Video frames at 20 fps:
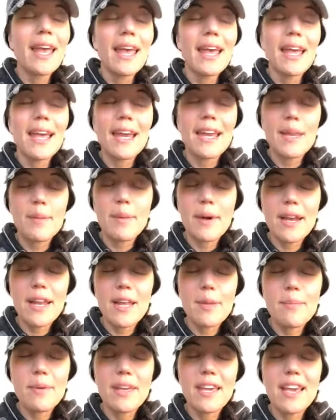
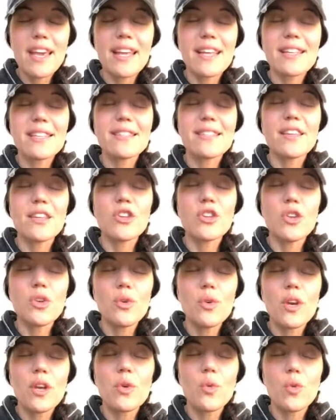anybody, because you
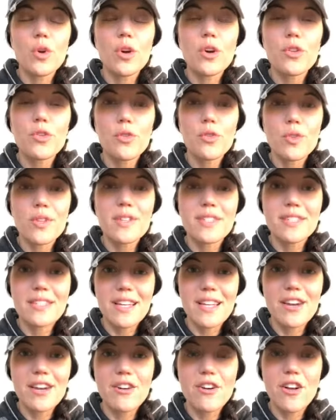can work through this
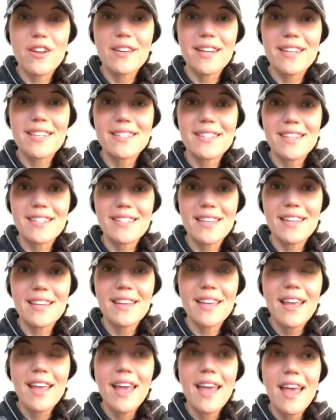entire holiday
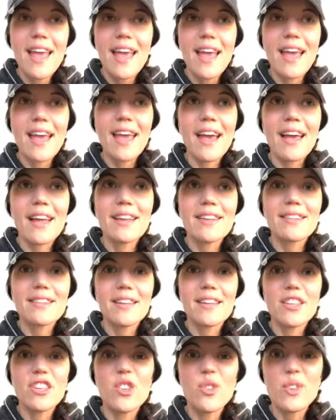season
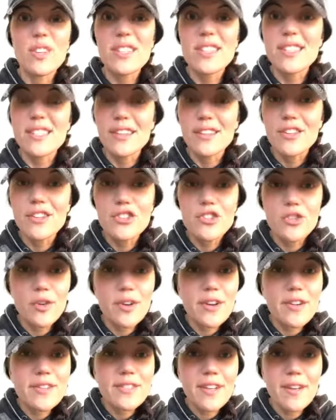and you can still enjoy
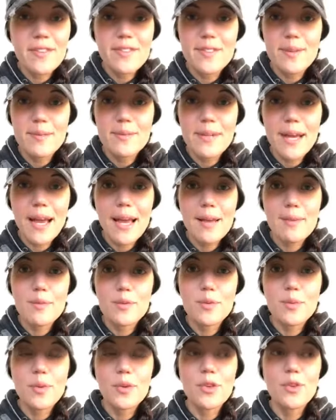yourself
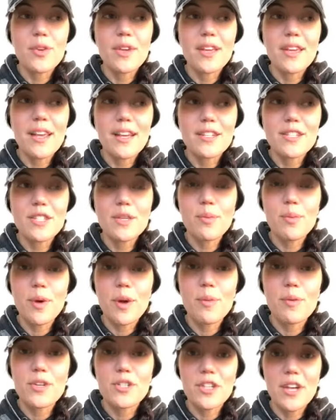sometimes, but you can get to the
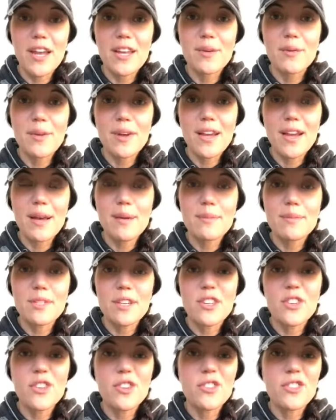point where January comes
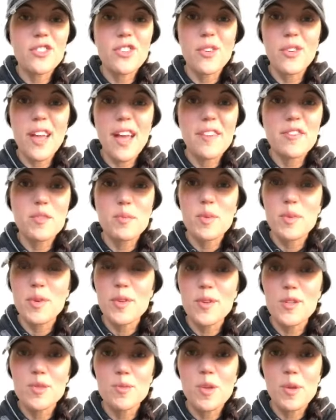and you don't have to be one
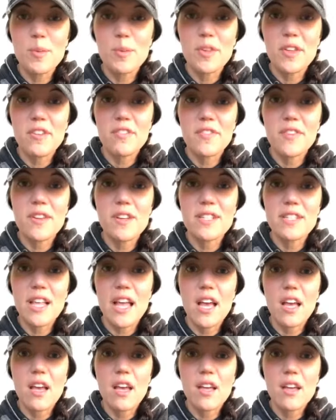of those people that feels
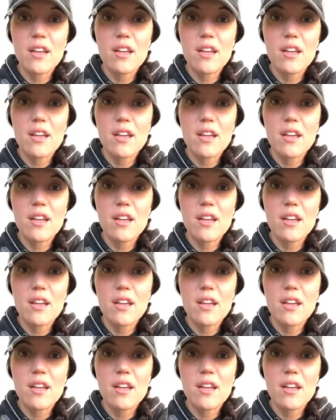like,